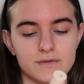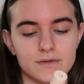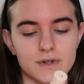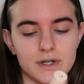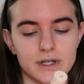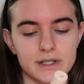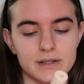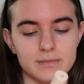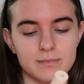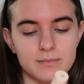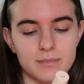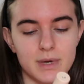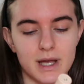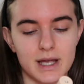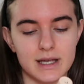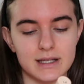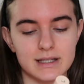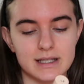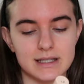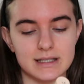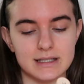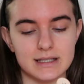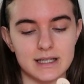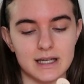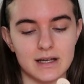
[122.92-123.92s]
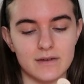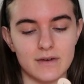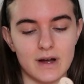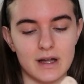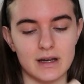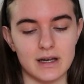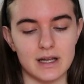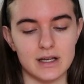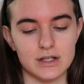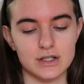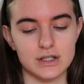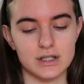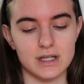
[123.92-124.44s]
Fast Base Stick
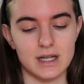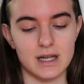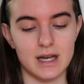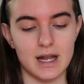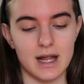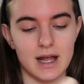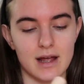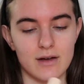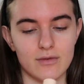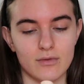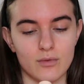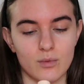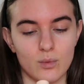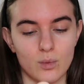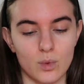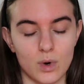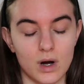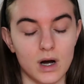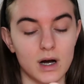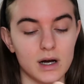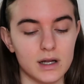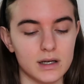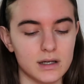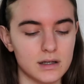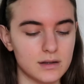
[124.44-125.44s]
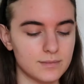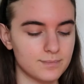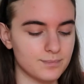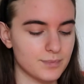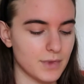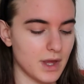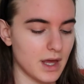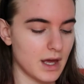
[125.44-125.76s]
Foundation in F1.